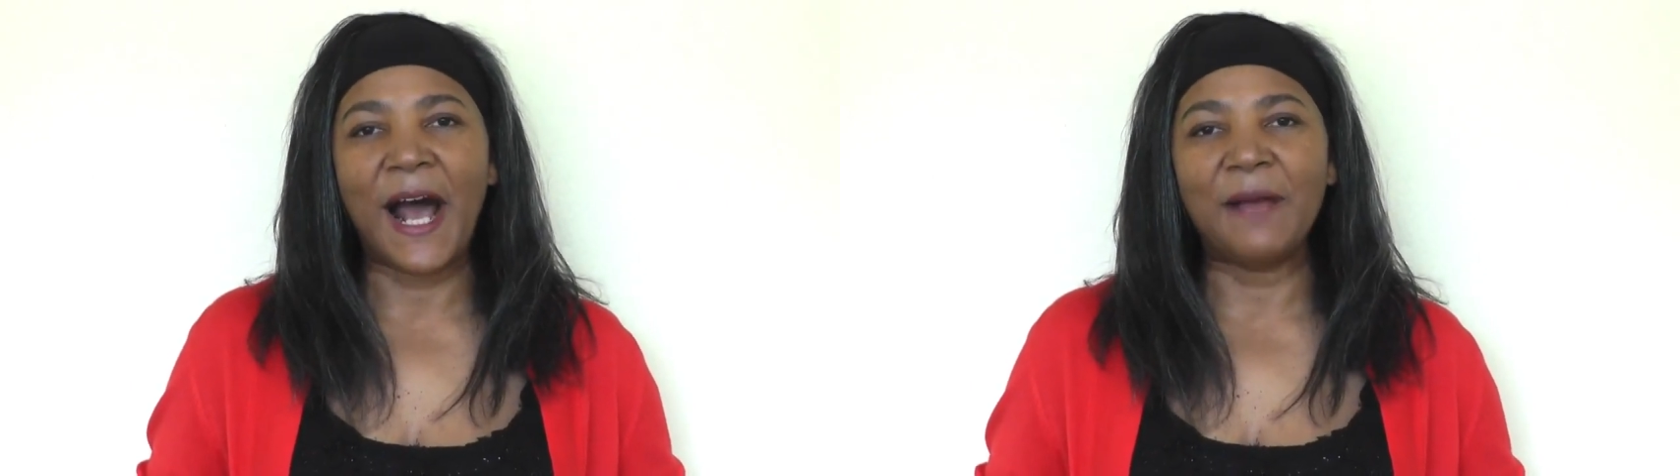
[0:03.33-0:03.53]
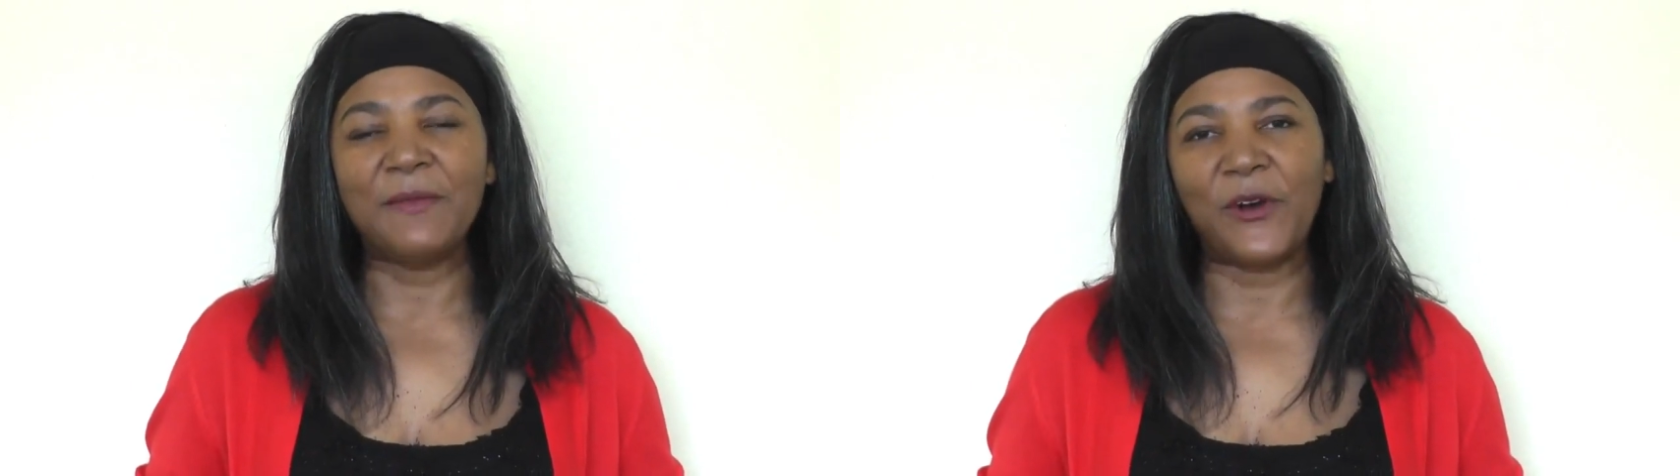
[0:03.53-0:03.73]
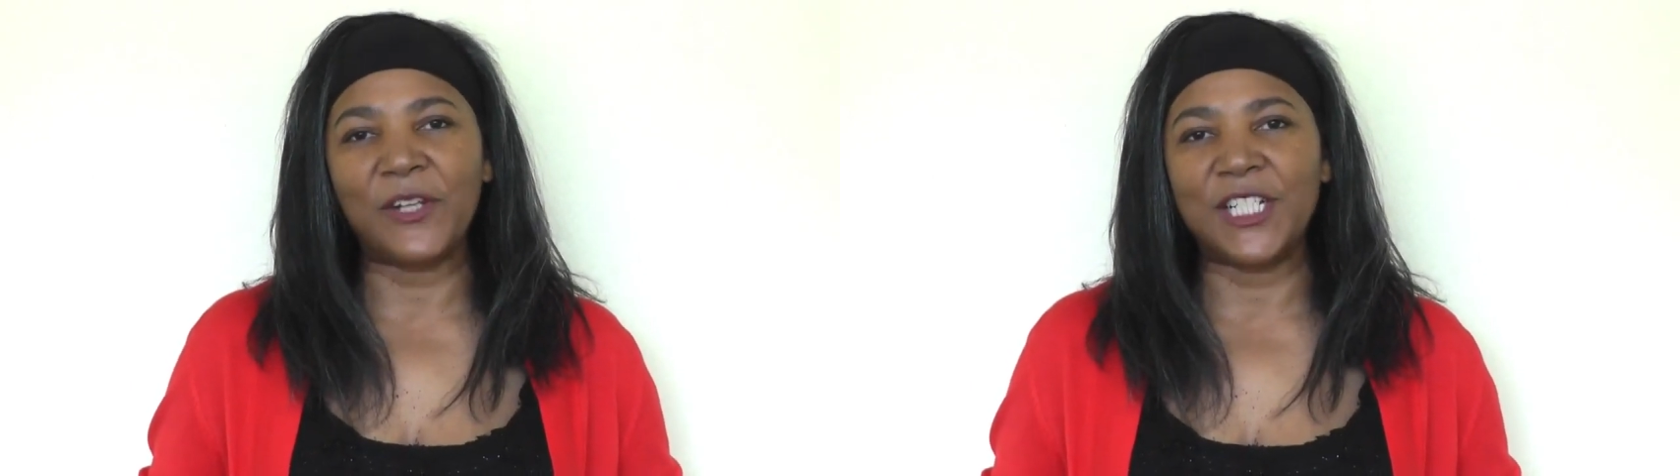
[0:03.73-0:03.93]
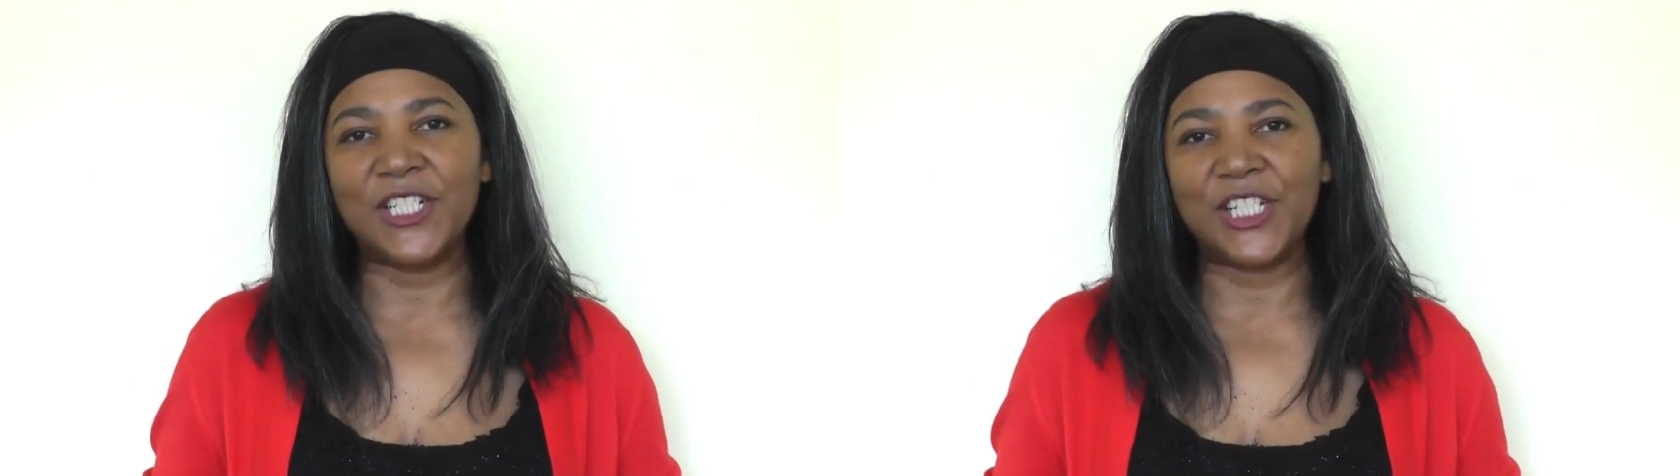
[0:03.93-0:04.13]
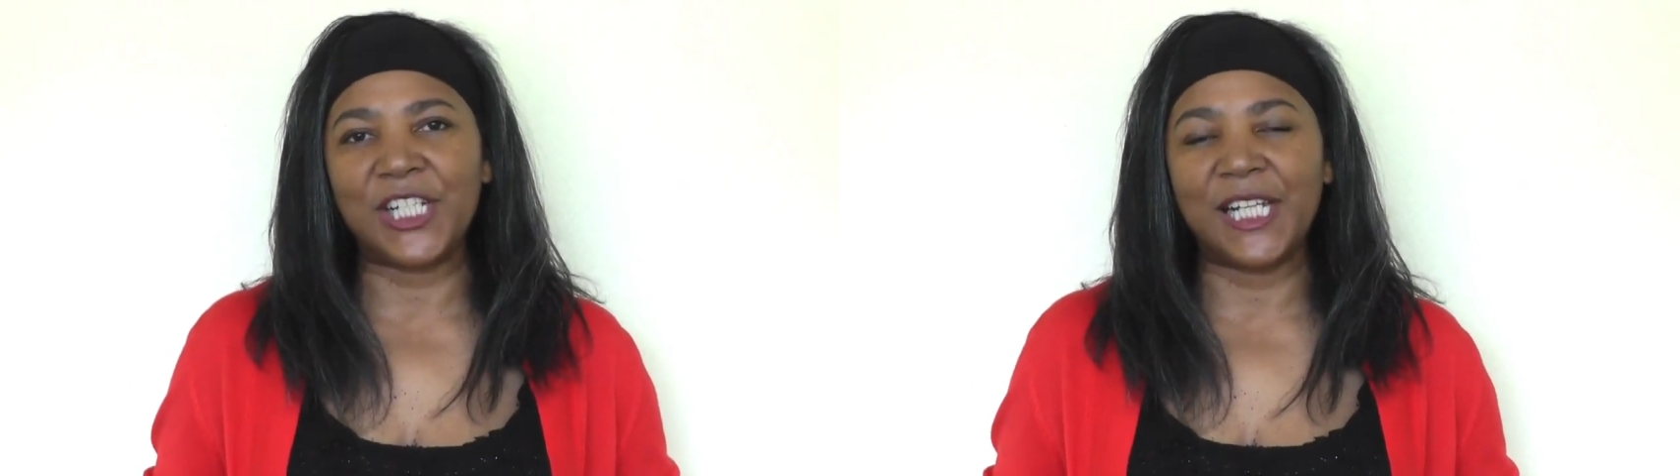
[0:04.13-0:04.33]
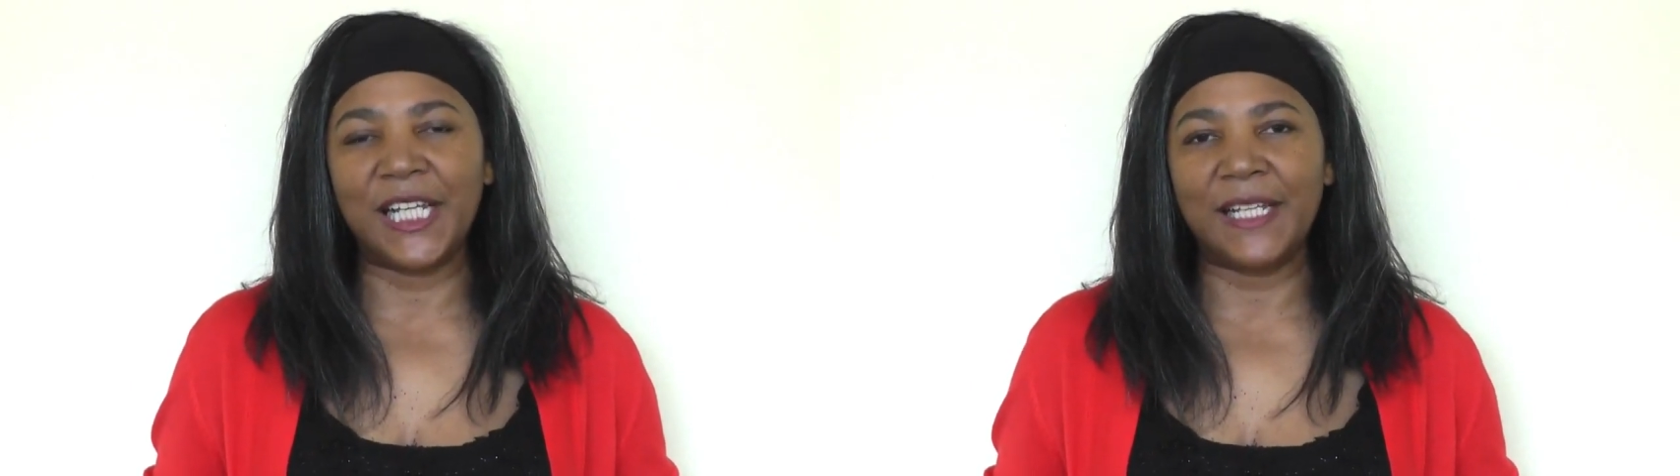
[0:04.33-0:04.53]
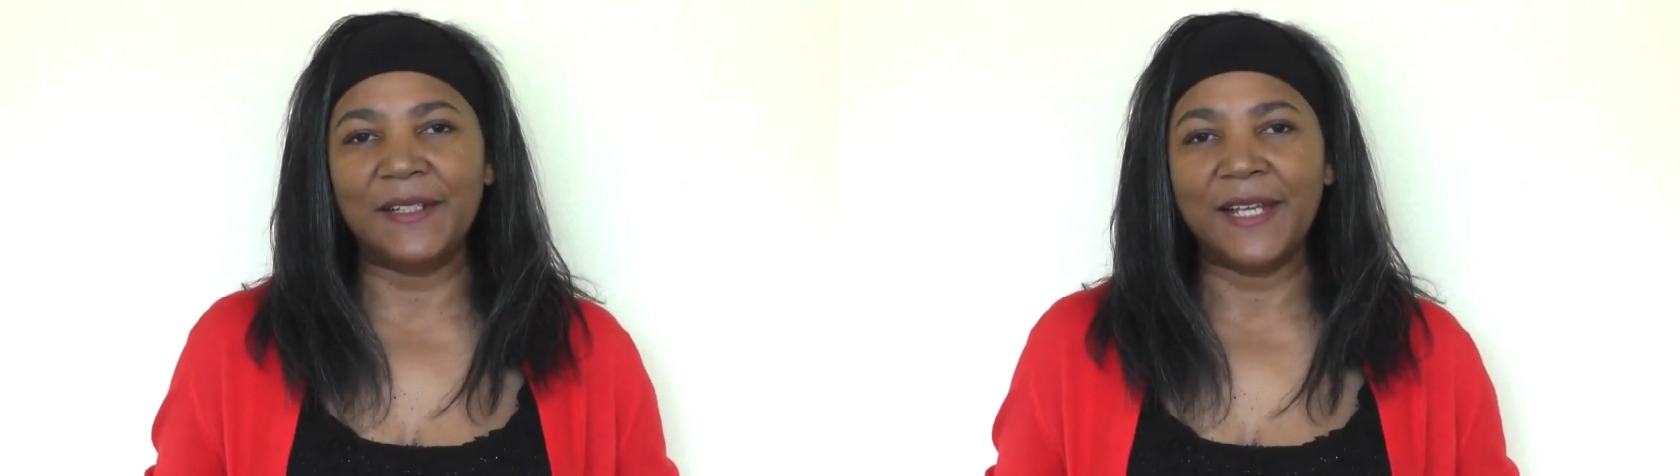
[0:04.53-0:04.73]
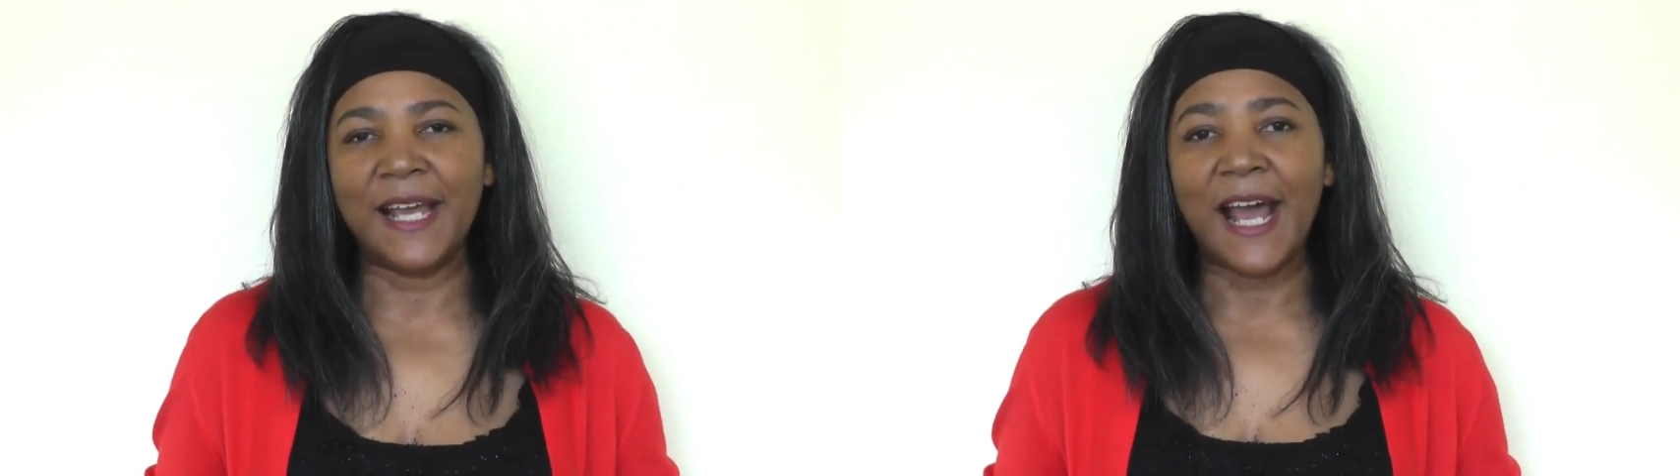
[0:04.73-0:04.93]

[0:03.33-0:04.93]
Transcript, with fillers: I'm Colleen G. Lea,